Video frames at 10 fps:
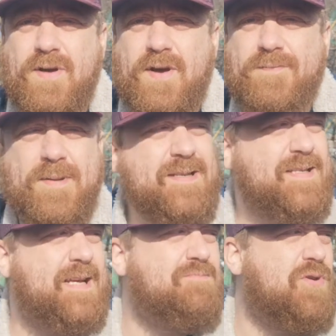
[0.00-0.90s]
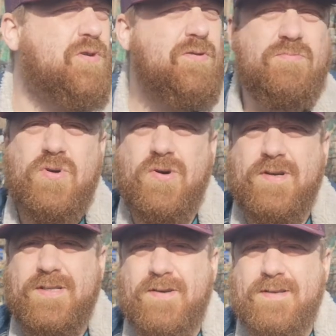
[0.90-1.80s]
I've been seeing more and more
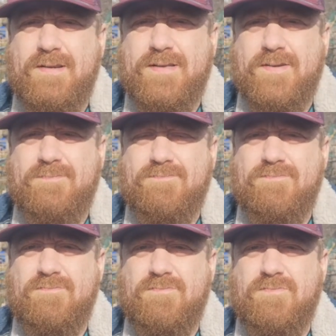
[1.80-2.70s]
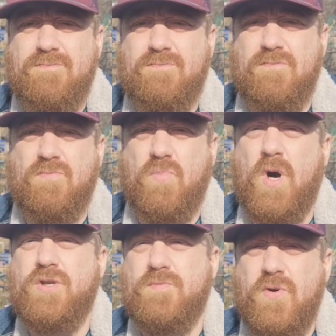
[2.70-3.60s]
as I
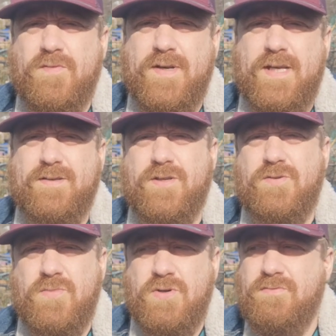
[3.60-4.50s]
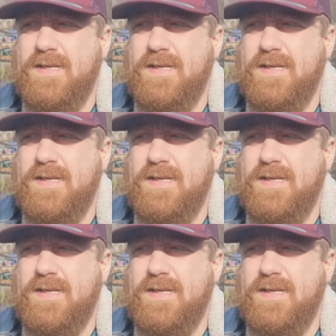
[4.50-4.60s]
watch more videos, do more